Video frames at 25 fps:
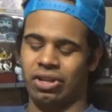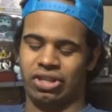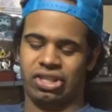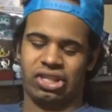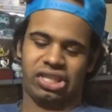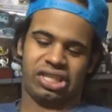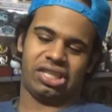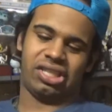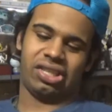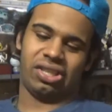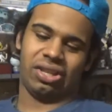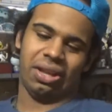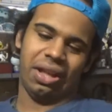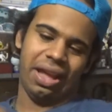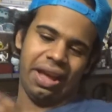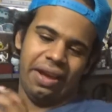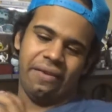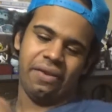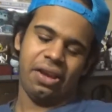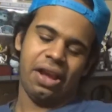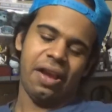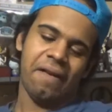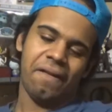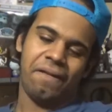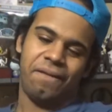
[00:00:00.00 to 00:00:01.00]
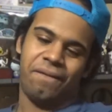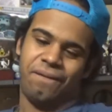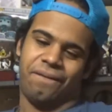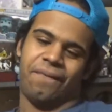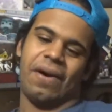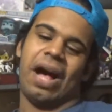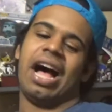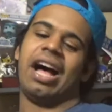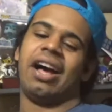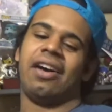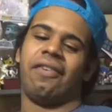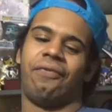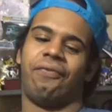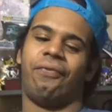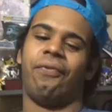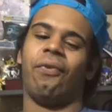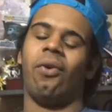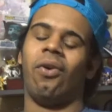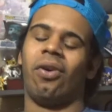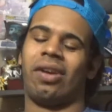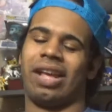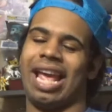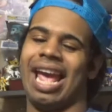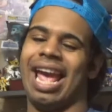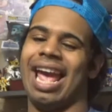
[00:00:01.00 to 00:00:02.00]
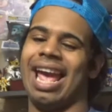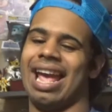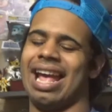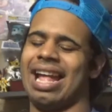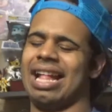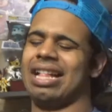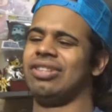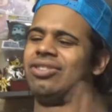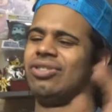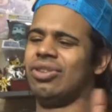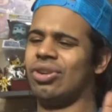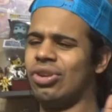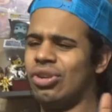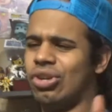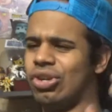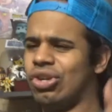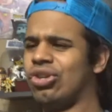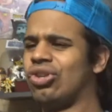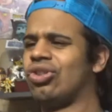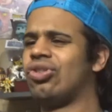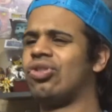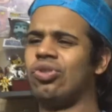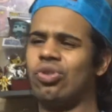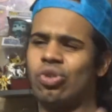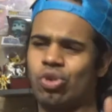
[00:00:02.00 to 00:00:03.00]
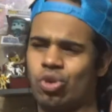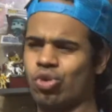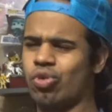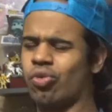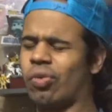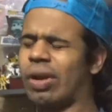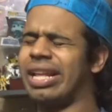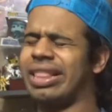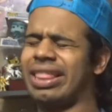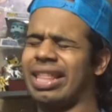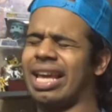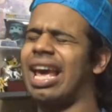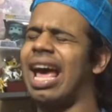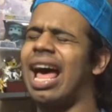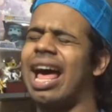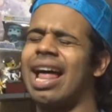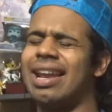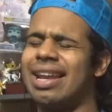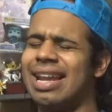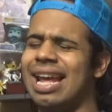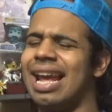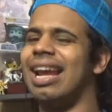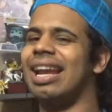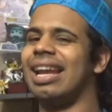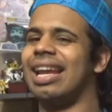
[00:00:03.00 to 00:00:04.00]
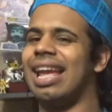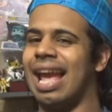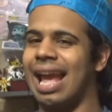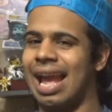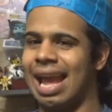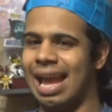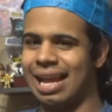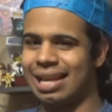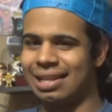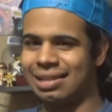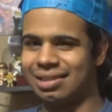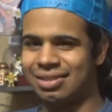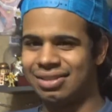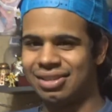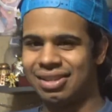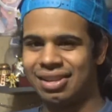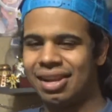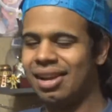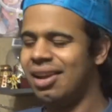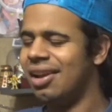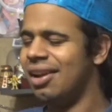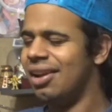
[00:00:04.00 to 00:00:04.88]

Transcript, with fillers: if you have five full cans Drink the goddamn cans.